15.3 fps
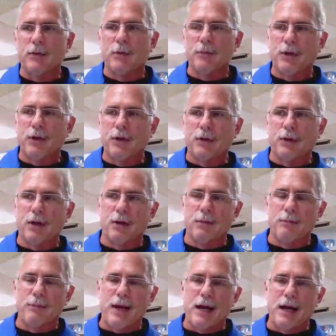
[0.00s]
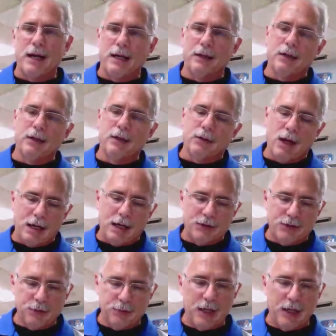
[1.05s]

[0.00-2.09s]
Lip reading: won't be able to come back in the classroom.